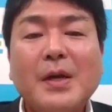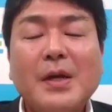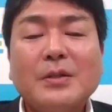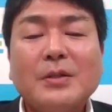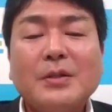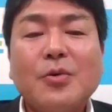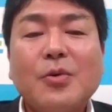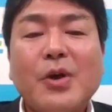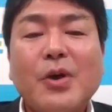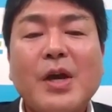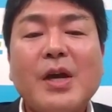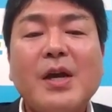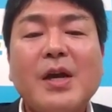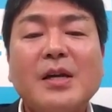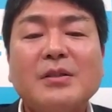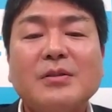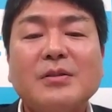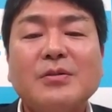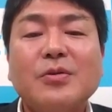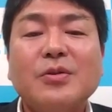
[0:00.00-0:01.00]
So AI
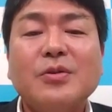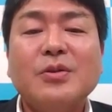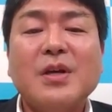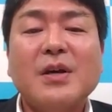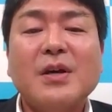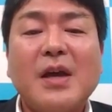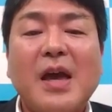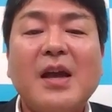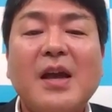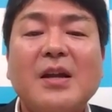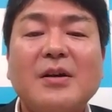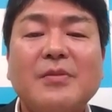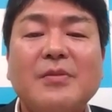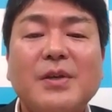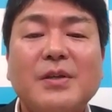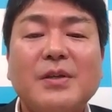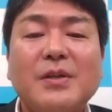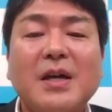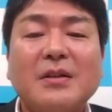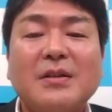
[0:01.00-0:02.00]
is not an
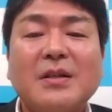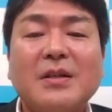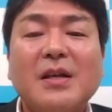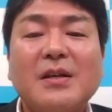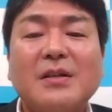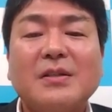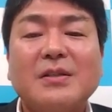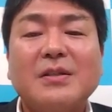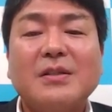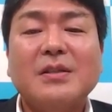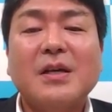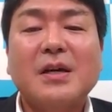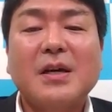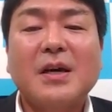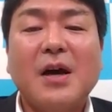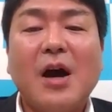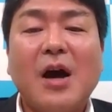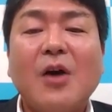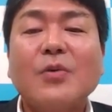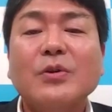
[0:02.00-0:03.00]
enemy that takes
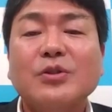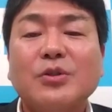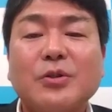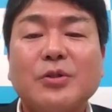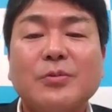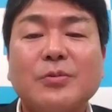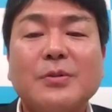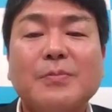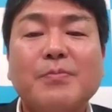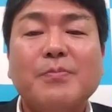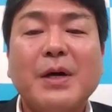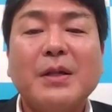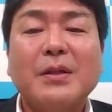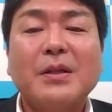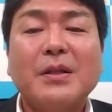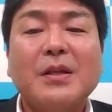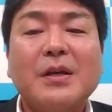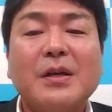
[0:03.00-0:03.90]
our jobs, but